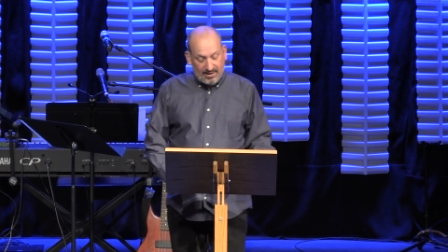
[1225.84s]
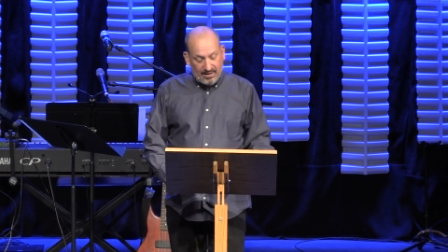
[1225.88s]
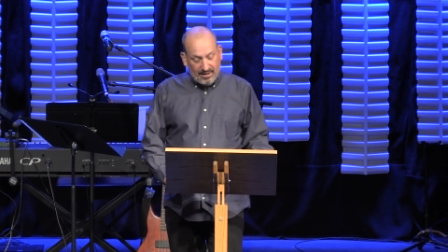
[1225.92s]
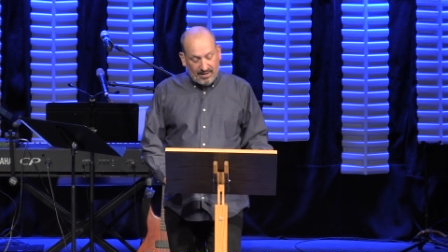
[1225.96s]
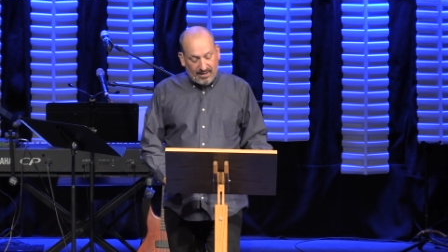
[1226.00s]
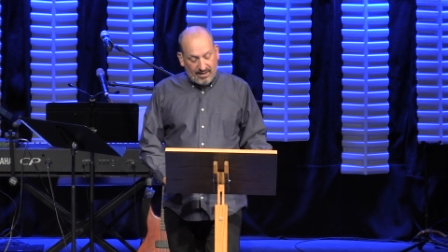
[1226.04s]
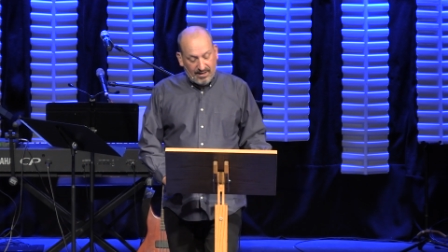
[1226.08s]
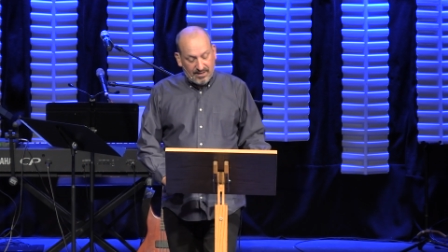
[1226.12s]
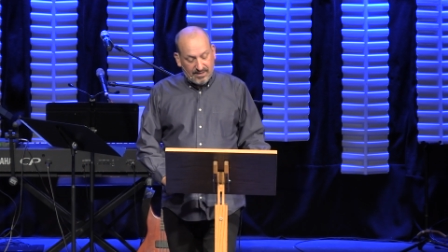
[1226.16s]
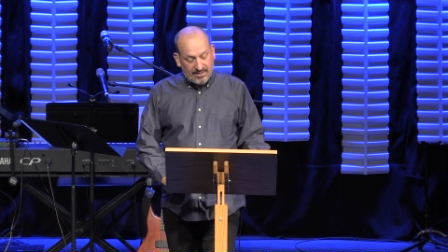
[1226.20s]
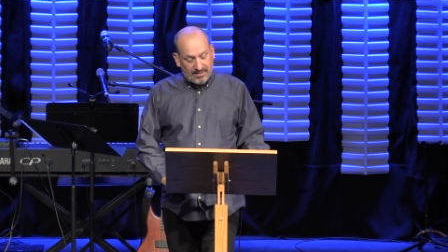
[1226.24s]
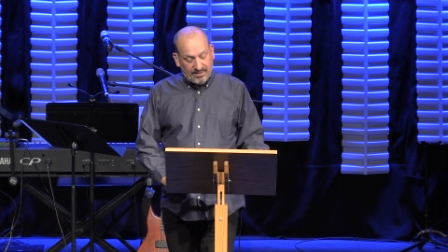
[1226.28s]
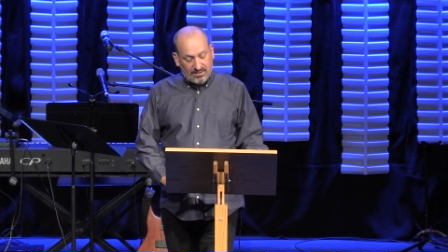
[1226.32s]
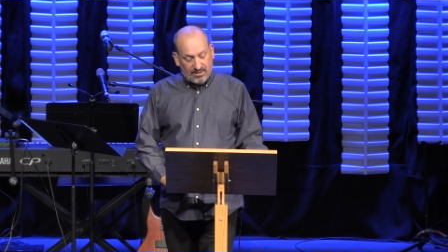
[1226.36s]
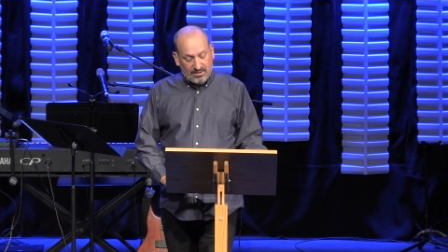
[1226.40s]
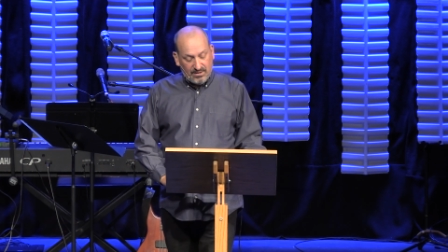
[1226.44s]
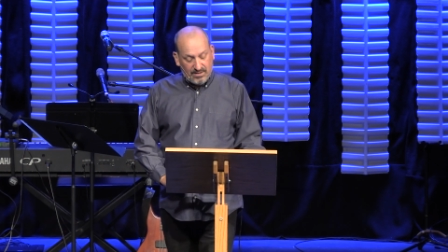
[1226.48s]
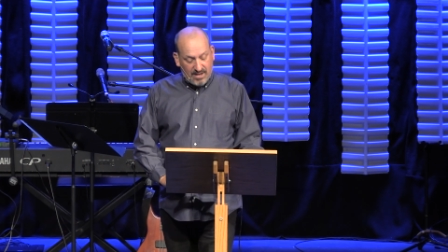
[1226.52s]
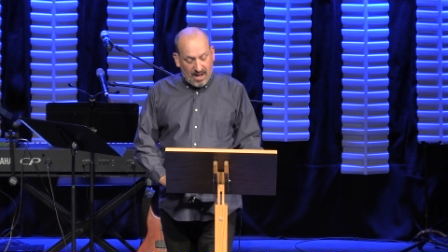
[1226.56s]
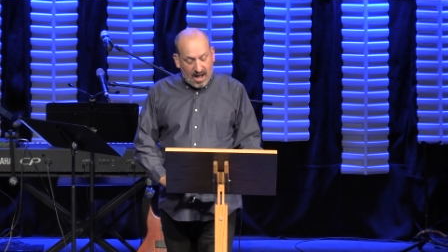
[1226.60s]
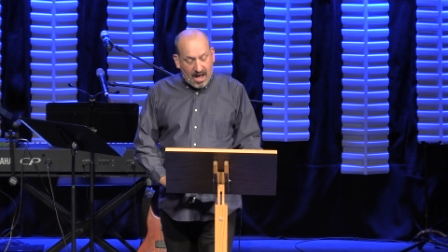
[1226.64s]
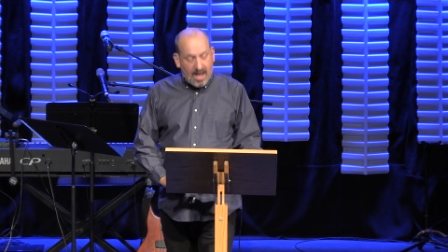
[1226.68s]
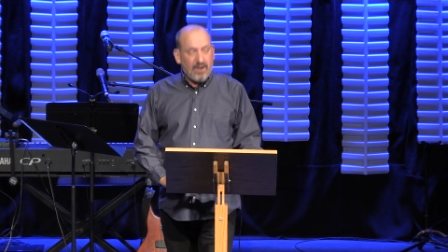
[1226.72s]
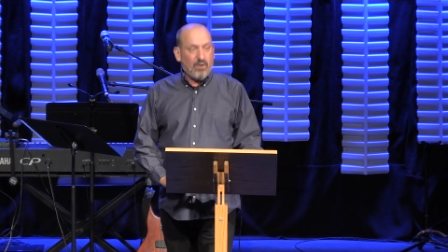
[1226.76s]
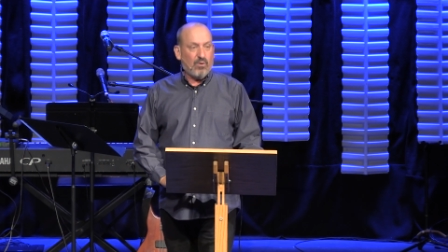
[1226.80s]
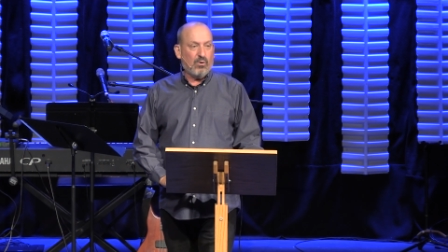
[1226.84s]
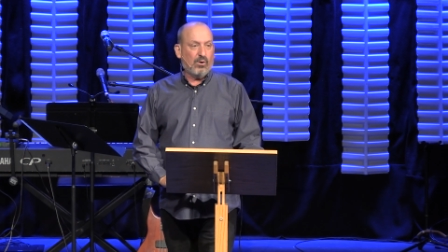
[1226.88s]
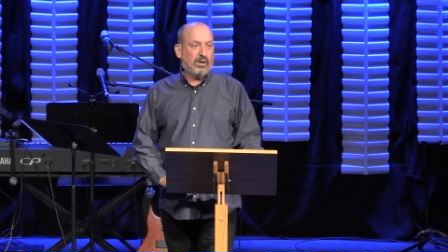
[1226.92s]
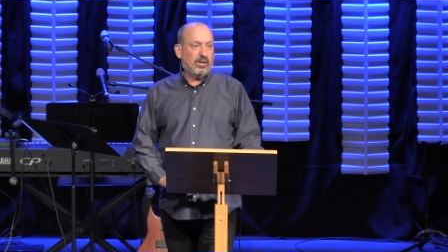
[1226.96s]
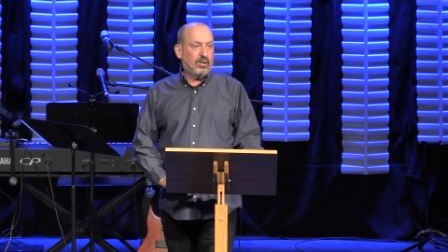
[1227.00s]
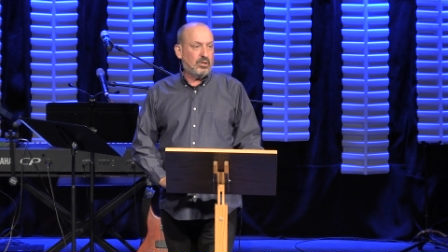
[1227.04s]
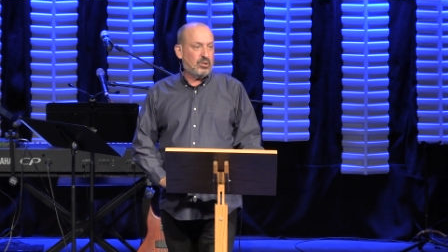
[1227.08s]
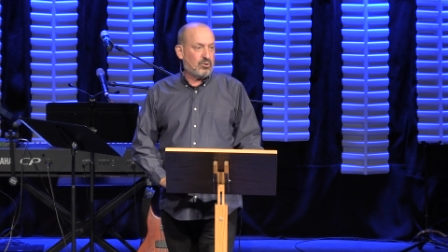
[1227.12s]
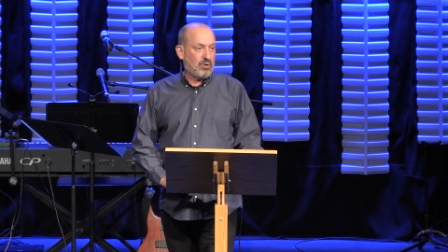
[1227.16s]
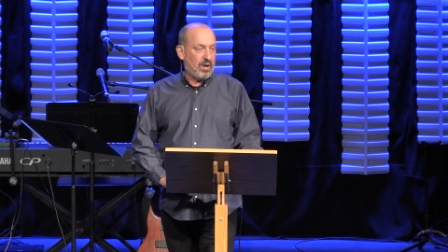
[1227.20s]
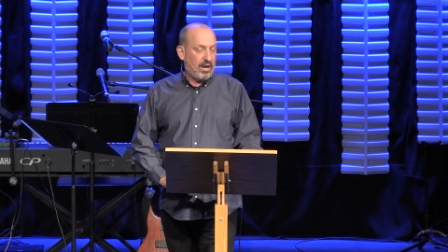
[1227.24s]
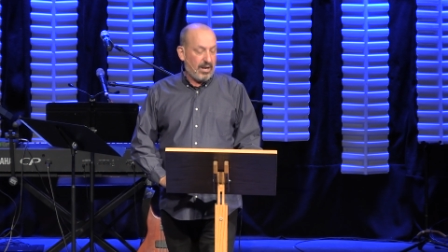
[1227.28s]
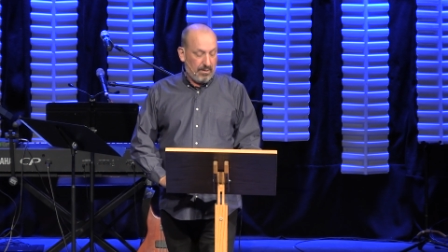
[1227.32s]
is not
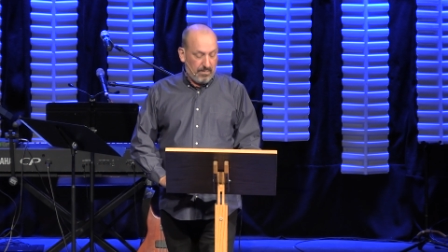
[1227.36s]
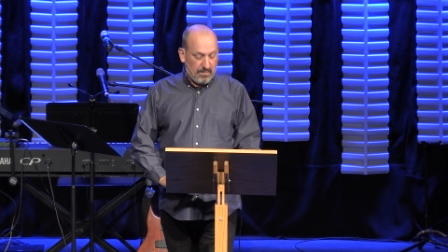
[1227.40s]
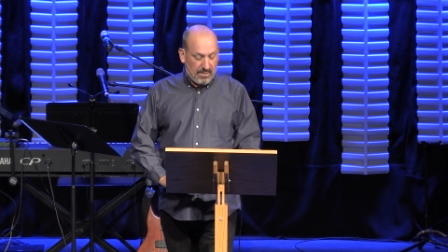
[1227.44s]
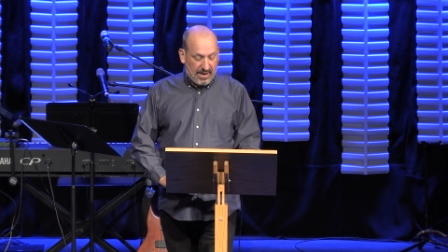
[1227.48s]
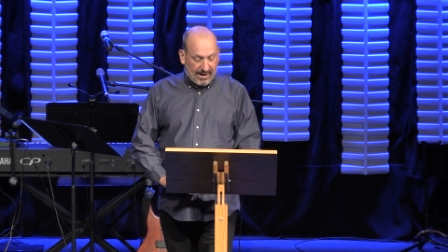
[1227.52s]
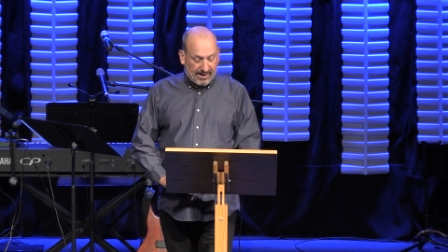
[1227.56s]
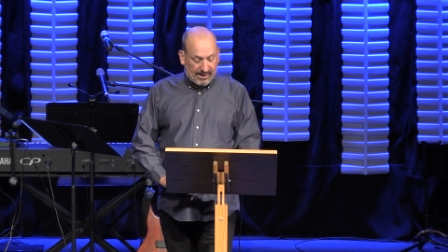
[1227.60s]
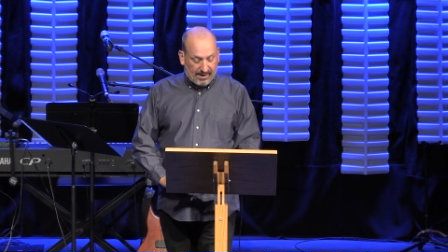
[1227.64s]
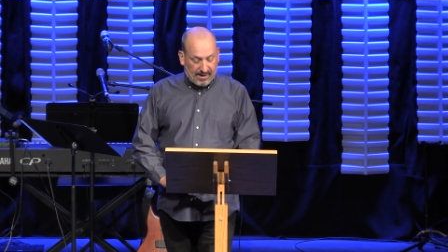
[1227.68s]
orchestrated by